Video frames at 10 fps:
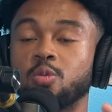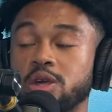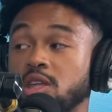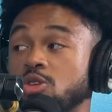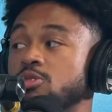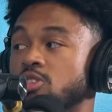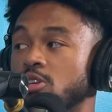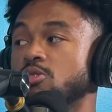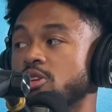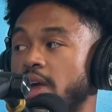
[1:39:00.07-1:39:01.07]
we can do
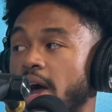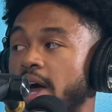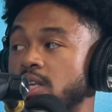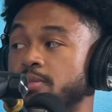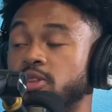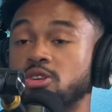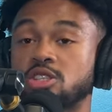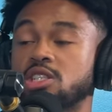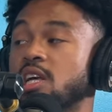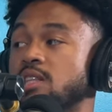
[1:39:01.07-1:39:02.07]
surgery on your eyes, but there's
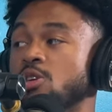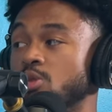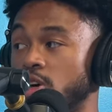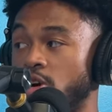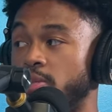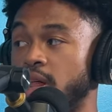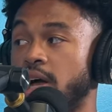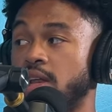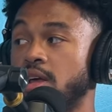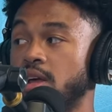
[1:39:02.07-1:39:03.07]
a chance that you can go
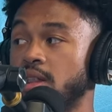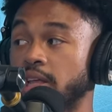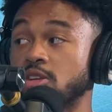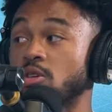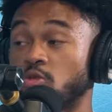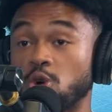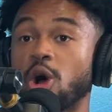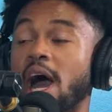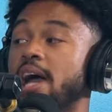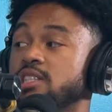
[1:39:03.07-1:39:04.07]
blind. Like there's a
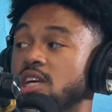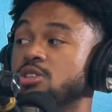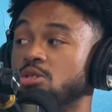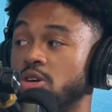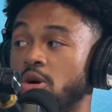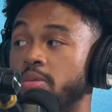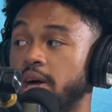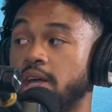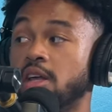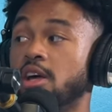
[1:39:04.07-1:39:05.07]
real high chance you can go
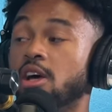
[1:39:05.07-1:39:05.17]
blind.